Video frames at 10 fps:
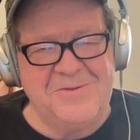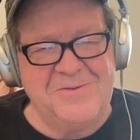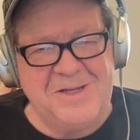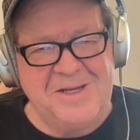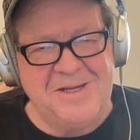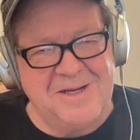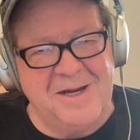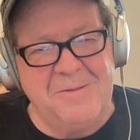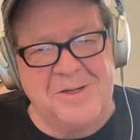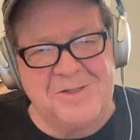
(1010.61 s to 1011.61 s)
of
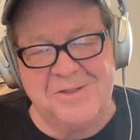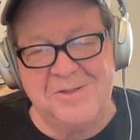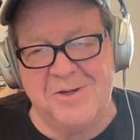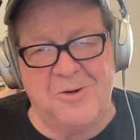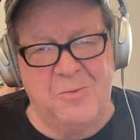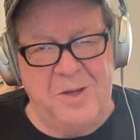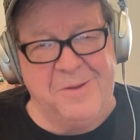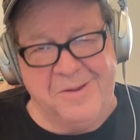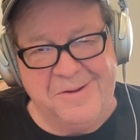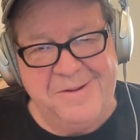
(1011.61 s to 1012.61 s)
DEI measures are
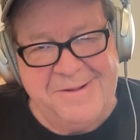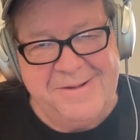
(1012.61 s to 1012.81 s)
women.